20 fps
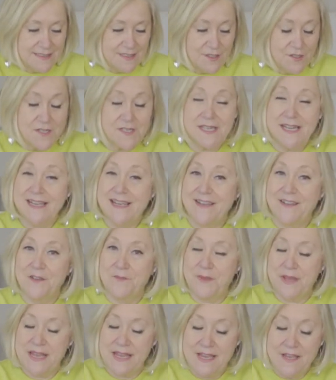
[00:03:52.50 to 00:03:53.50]
Looks like it
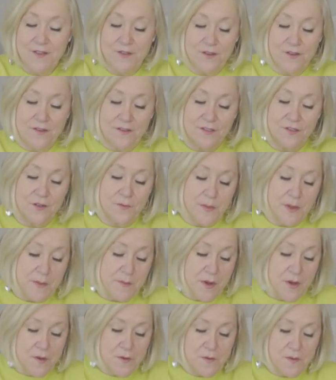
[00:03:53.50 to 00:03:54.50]
could be either, could be
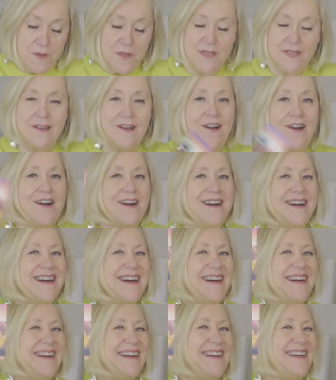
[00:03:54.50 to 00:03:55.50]
both.
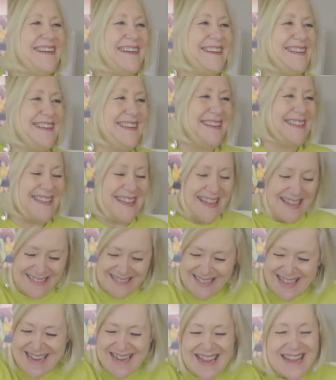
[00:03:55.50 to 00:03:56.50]
Ah,
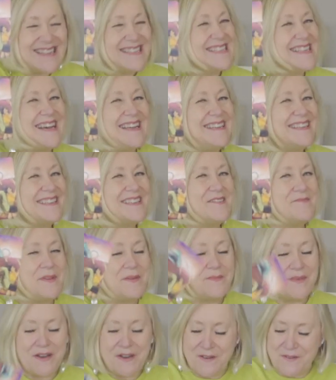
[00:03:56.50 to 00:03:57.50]
like I said, it could
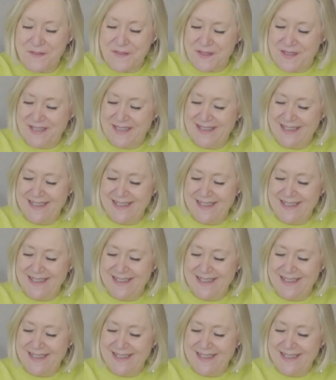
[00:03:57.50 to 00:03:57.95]
be both.